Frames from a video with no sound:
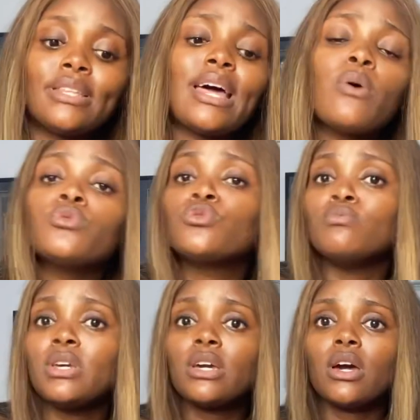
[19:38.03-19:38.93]
I want to
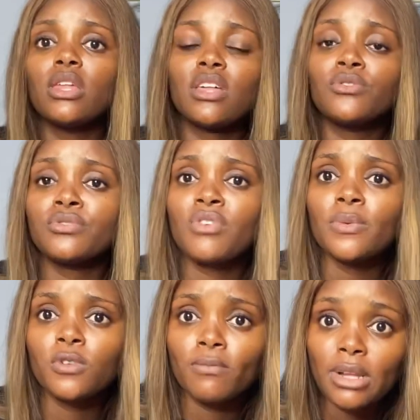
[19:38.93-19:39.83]
make 1,000 grams
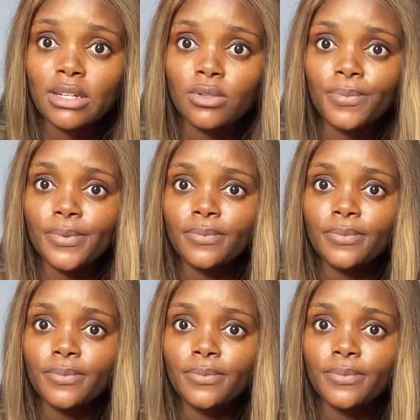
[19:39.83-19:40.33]
of black soap.